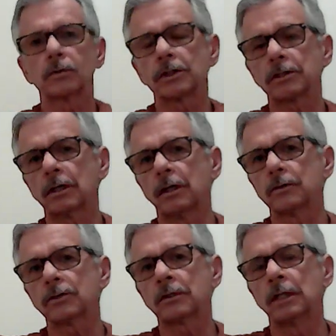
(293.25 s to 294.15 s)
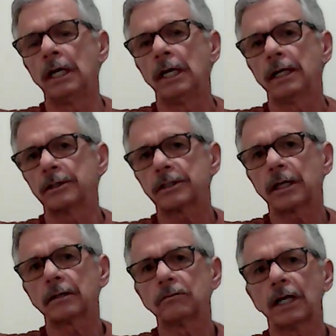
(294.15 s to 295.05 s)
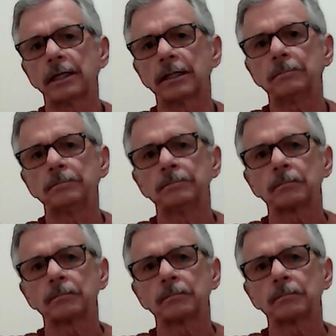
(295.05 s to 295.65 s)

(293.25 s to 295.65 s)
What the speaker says: results. Instead of letting